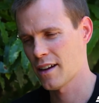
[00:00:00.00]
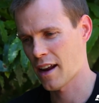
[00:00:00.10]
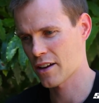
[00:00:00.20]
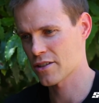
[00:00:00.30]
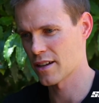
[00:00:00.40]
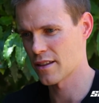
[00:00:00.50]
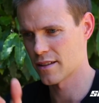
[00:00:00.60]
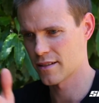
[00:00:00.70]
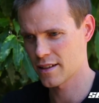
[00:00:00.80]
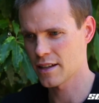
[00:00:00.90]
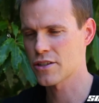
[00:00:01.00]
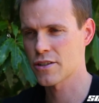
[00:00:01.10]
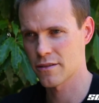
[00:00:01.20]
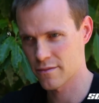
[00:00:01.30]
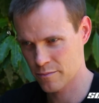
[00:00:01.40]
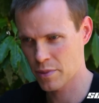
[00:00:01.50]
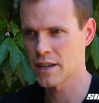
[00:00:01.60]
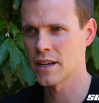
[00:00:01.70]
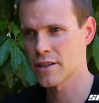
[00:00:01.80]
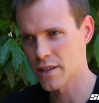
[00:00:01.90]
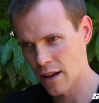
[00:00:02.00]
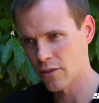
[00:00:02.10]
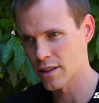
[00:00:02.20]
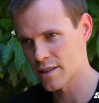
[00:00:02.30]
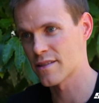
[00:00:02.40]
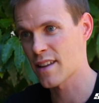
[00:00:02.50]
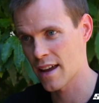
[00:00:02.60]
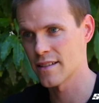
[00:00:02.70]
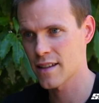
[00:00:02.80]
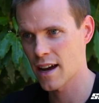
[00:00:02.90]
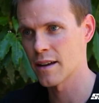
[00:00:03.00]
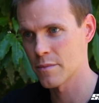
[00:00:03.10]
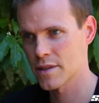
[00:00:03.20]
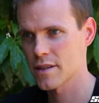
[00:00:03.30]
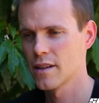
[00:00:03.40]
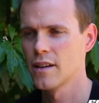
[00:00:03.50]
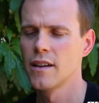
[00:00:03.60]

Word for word: actually that each pH level is 10 times